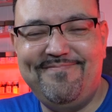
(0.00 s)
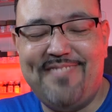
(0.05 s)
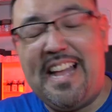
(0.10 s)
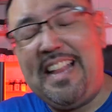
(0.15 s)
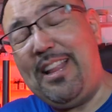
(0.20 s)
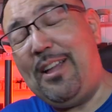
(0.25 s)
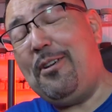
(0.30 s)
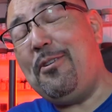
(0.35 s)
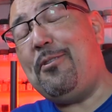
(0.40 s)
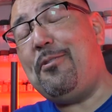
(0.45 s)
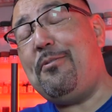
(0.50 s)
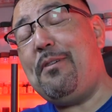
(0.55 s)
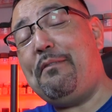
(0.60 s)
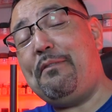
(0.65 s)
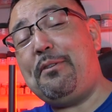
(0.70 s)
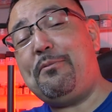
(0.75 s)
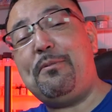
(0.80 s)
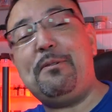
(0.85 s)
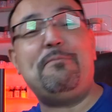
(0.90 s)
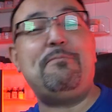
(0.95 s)
Hello
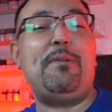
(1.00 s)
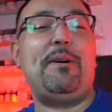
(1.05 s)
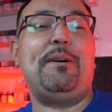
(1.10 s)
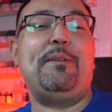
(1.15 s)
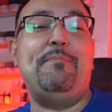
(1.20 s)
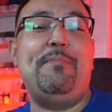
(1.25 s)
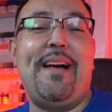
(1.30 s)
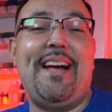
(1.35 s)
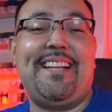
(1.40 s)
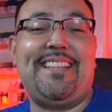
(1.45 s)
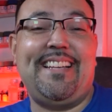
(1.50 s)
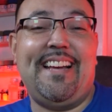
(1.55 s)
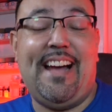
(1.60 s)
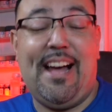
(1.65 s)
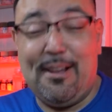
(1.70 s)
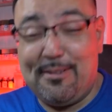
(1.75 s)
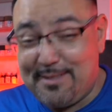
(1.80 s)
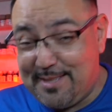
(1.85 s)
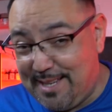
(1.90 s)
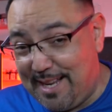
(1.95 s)
everyone, welcome back to
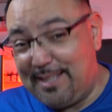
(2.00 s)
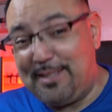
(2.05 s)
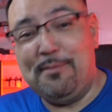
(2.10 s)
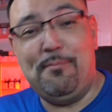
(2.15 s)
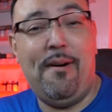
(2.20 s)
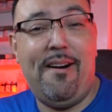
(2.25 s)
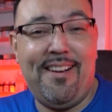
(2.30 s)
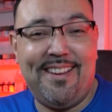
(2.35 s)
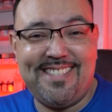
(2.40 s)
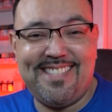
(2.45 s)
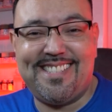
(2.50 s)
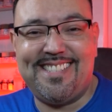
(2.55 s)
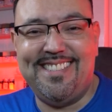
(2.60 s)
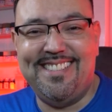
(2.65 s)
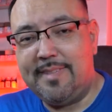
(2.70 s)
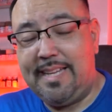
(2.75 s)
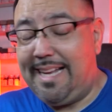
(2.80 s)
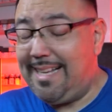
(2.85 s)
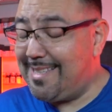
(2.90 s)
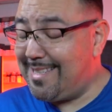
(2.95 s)
Outside the Box.
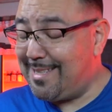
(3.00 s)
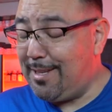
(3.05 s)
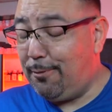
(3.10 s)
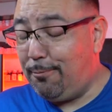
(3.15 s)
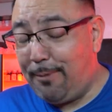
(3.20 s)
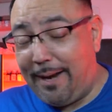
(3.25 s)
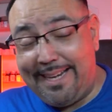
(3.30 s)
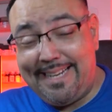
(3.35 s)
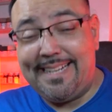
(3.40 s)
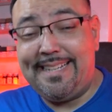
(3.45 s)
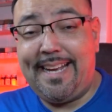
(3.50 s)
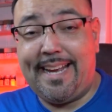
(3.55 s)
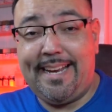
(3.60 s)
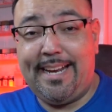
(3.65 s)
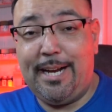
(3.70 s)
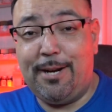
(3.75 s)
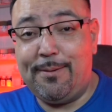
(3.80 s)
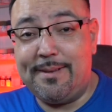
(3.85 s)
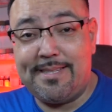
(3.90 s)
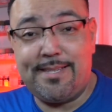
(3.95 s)
It's a rainy day
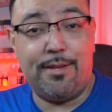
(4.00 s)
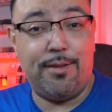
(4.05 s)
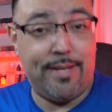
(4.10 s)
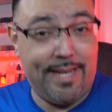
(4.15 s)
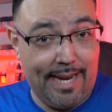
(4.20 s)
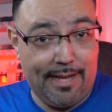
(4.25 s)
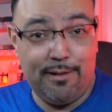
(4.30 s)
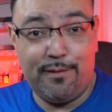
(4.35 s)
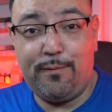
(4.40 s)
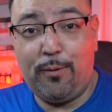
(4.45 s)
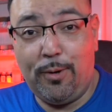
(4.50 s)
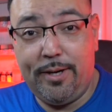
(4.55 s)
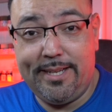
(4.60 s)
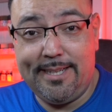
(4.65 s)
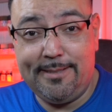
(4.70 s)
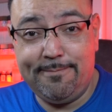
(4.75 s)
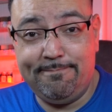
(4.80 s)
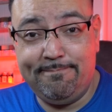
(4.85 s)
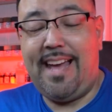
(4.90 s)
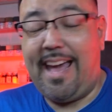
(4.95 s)
here in Southern
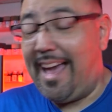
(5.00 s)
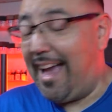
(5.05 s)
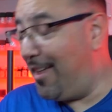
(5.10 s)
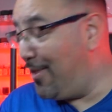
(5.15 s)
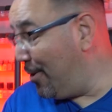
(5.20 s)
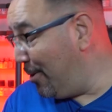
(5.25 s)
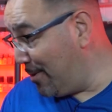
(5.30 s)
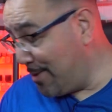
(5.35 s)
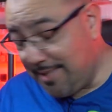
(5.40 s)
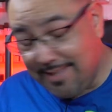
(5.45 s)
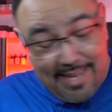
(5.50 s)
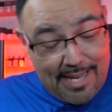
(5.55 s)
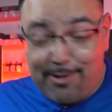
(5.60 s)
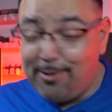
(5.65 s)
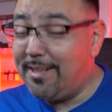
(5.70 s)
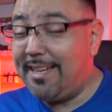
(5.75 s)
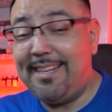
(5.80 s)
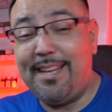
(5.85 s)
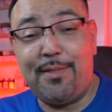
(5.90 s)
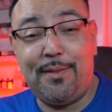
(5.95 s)
California, and there's
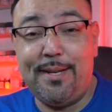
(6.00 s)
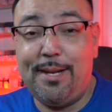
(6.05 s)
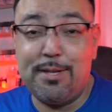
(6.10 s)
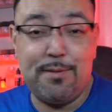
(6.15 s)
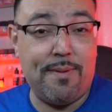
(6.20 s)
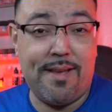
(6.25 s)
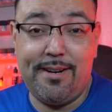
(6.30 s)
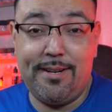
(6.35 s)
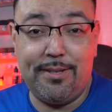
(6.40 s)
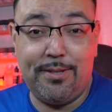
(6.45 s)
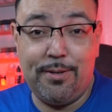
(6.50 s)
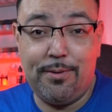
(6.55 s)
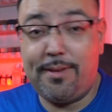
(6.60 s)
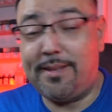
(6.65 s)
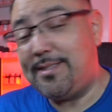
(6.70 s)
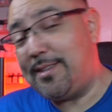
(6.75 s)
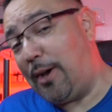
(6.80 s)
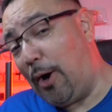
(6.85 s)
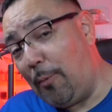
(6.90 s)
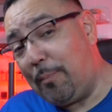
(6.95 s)
literally nothing else better to do
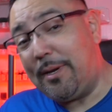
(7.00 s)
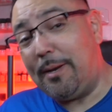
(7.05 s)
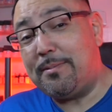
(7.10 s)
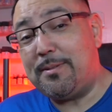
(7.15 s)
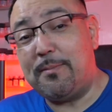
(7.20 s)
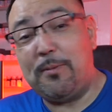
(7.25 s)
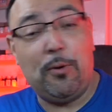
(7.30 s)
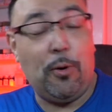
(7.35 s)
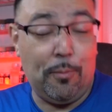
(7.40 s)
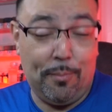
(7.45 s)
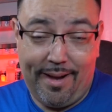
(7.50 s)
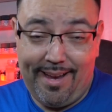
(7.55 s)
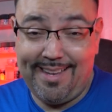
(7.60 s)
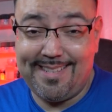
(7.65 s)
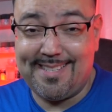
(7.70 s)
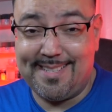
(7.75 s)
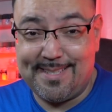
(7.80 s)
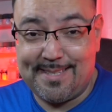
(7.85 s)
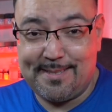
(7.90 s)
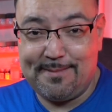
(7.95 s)
than to open up some cool
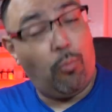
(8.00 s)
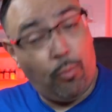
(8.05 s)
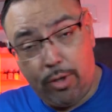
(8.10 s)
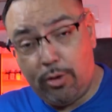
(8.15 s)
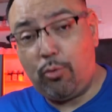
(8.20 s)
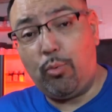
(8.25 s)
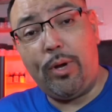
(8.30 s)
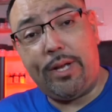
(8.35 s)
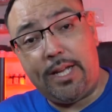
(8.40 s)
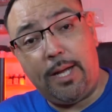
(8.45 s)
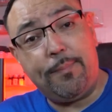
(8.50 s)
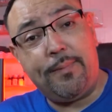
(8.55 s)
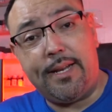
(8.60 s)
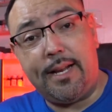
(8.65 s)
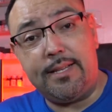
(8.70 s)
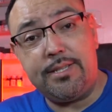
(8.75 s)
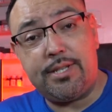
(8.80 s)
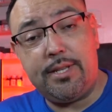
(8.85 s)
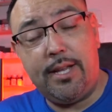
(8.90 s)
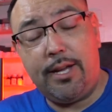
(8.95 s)
boxes. Real quick update
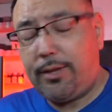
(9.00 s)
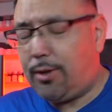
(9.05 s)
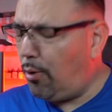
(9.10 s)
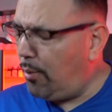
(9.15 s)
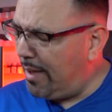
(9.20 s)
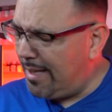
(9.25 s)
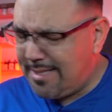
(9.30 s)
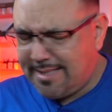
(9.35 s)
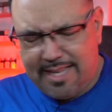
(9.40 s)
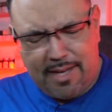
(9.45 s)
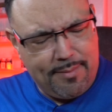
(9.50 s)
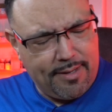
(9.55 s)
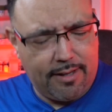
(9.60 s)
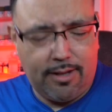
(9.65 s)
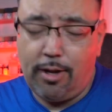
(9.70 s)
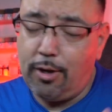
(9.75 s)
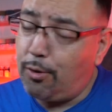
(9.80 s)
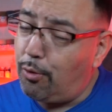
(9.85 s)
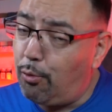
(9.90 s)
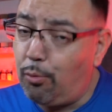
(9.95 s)
on Slug though, he's coming
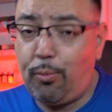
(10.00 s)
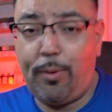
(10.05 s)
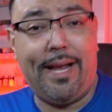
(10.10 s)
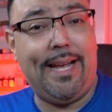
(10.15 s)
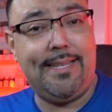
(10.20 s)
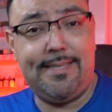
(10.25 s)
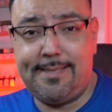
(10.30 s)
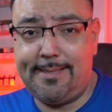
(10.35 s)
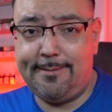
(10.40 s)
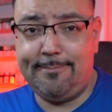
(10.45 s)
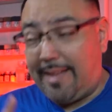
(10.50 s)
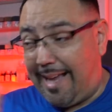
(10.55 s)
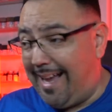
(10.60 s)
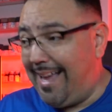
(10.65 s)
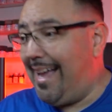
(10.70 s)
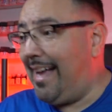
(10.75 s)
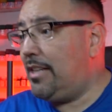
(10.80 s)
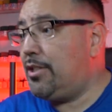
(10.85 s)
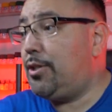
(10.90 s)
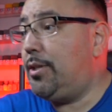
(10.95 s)
along great.
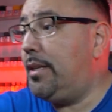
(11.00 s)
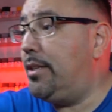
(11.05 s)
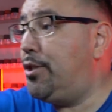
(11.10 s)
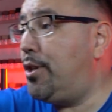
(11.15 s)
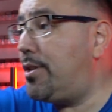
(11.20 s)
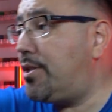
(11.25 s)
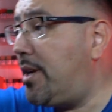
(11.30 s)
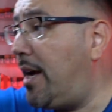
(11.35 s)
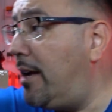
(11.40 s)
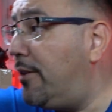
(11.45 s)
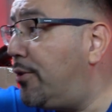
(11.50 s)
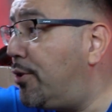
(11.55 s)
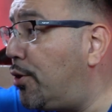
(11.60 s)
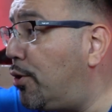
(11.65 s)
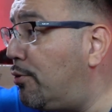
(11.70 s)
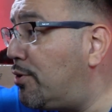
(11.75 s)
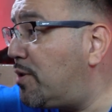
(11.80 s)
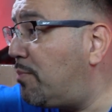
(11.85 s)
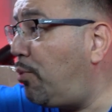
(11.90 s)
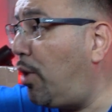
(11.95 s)
I actually just got
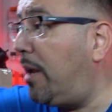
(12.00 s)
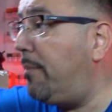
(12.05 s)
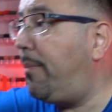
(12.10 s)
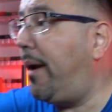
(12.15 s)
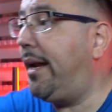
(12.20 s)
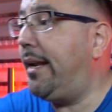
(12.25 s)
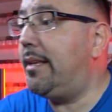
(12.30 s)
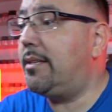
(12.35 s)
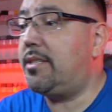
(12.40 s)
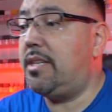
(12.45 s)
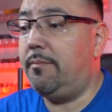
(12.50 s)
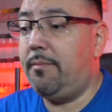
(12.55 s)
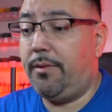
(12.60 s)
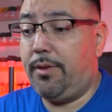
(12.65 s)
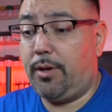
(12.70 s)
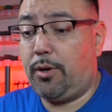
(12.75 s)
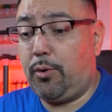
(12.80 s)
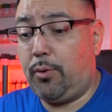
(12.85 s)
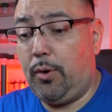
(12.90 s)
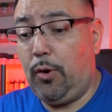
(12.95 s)
through spray painting some of
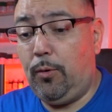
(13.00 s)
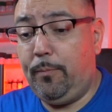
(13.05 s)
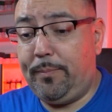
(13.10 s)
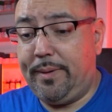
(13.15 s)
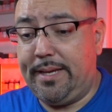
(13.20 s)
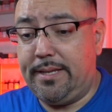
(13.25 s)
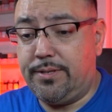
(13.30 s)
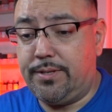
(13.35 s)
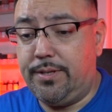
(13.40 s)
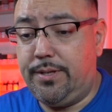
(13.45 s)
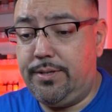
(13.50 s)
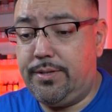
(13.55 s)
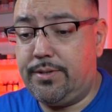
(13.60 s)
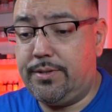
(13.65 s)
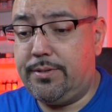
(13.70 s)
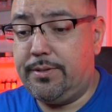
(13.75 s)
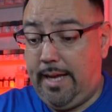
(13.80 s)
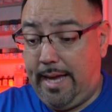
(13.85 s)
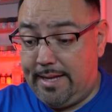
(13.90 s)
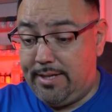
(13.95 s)
the chrome
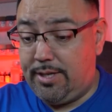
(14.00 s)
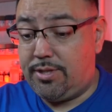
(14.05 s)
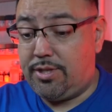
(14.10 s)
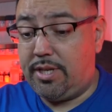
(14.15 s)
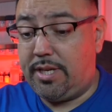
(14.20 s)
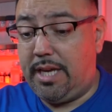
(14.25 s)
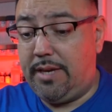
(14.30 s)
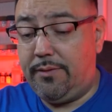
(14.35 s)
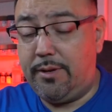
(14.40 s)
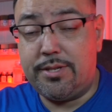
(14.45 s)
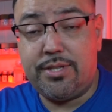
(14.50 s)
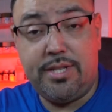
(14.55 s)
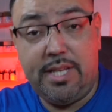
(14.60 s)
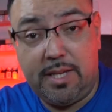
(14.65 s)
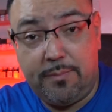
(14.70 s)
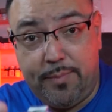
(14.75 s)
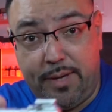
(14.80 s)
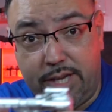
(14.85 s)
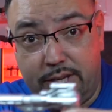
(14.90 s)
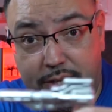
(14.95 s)
pieces, and just to give you a
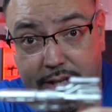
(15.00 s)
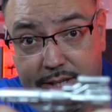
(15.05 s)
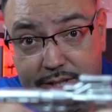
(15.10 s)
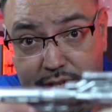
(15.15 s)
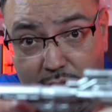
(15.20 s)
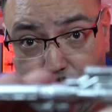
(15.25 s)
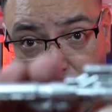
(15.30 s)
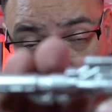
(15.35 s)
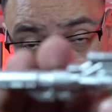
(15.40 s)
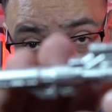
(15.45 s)
sneak peek, you can see what